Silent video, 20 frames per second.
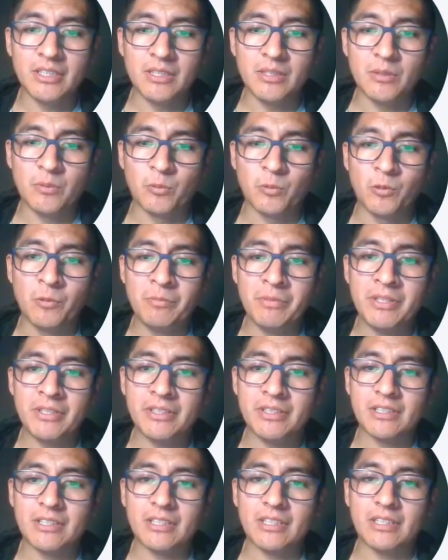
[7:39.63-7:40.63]

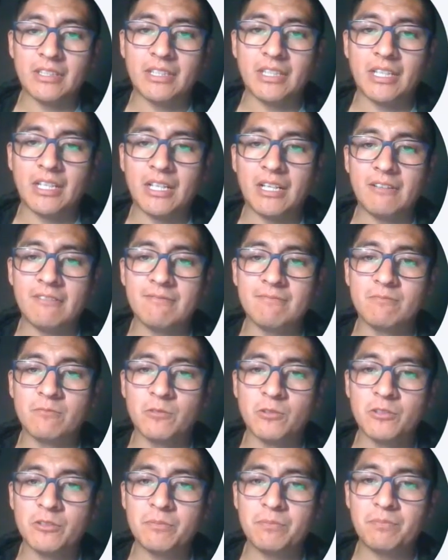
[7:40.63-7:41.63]
women they have
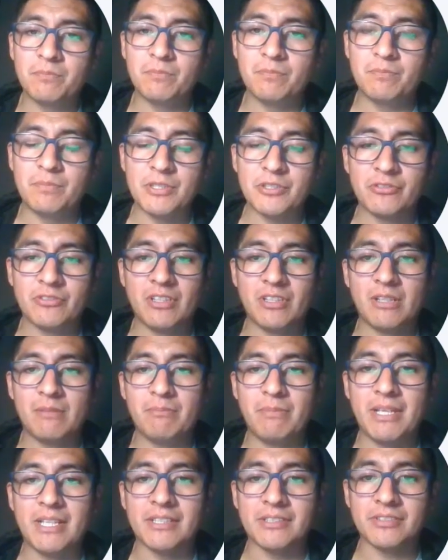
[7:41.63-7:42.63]
more personal
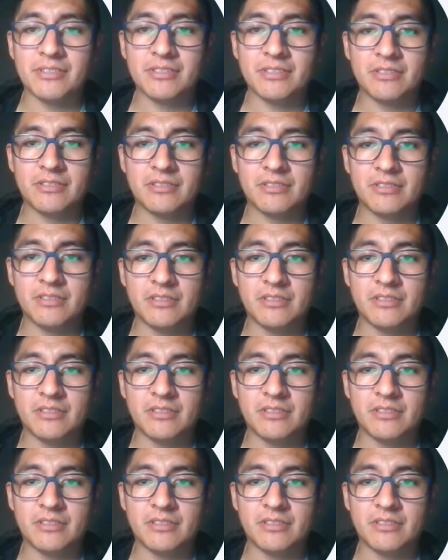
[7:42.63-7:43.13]
best,